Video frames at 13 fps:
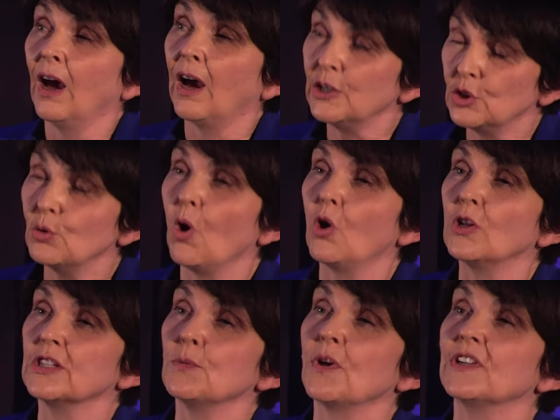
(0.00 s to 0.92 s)
I do
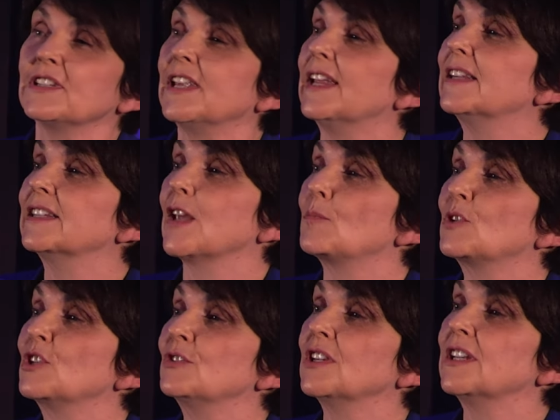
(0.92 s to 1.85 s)
also want to take this
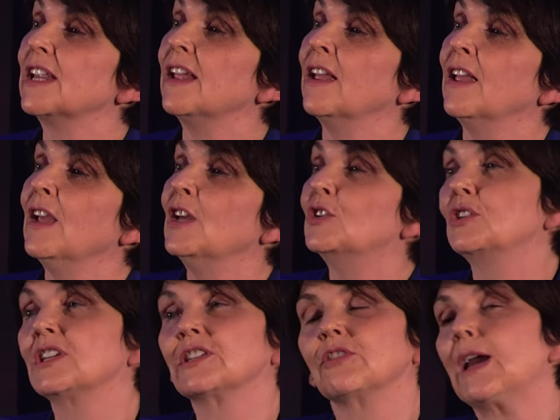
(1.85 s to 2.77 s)
opportunity to
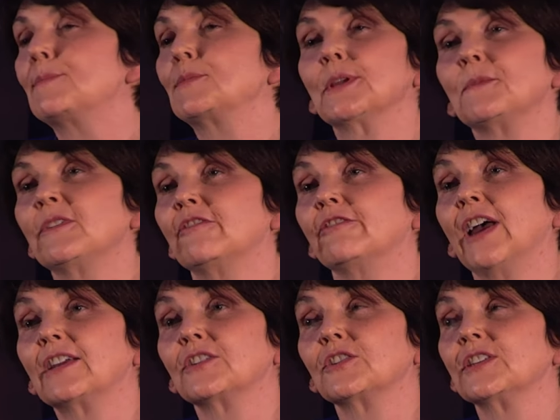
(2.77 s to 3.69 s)
describe some of the
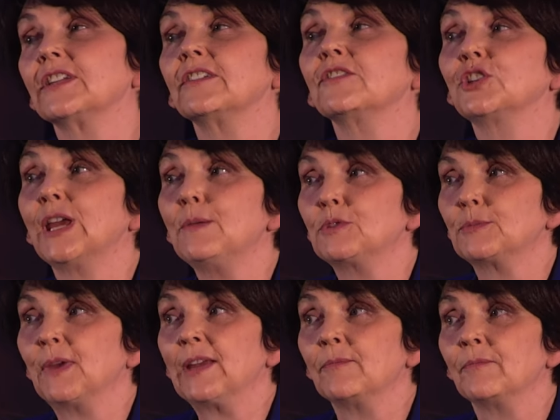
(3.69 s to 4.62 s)
factors that have shaped
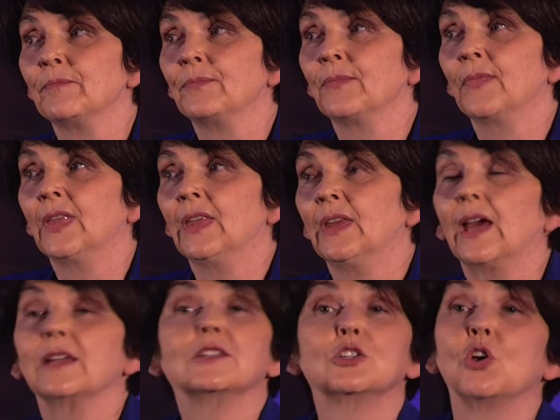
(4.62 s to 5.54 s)
me,
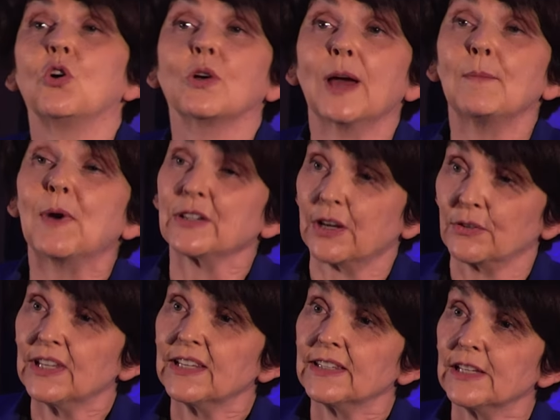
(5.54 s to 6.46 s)
and to talk about how
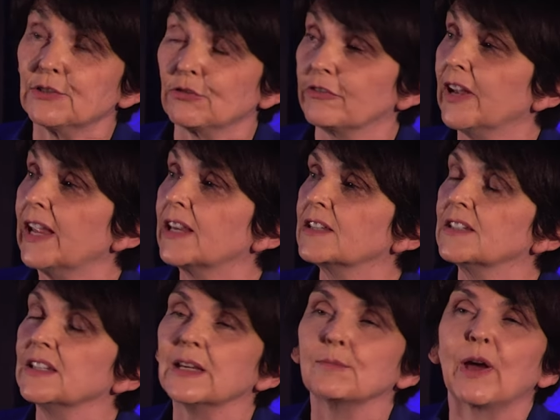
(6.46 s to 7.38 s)
this is
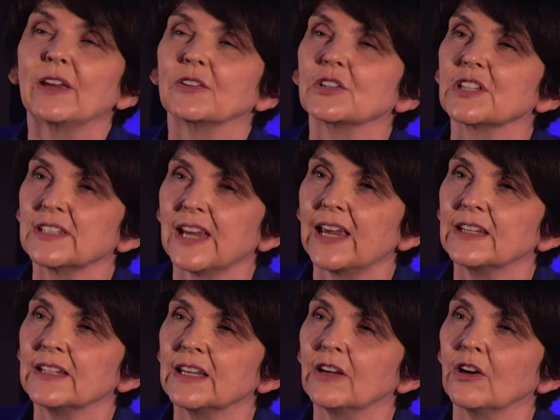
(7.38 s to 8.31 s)
reflected in my
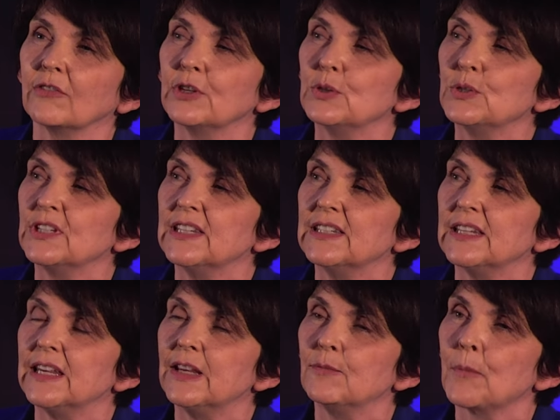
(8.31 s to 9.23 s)
understanding of
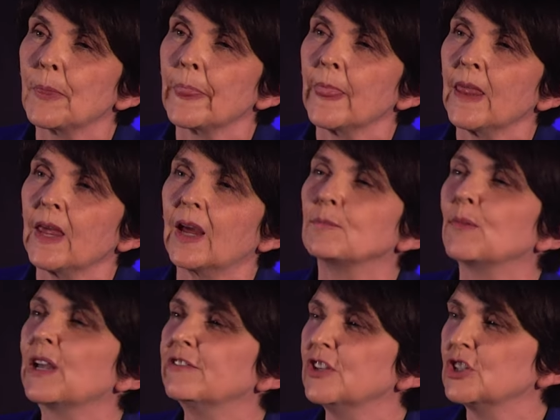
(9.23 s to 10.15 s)
UCD and
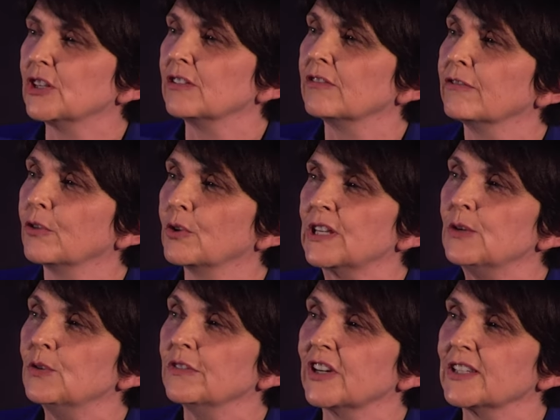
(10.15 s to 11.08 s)
my vision for the
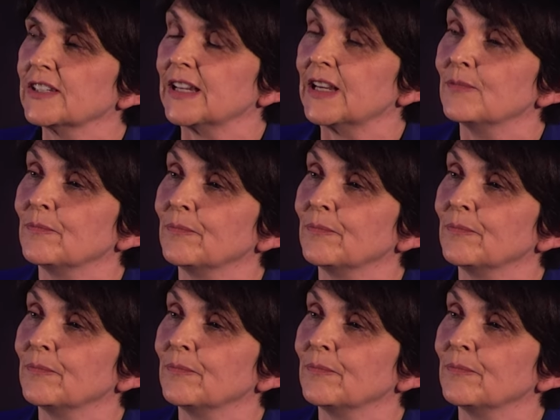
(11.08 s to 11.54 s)
university.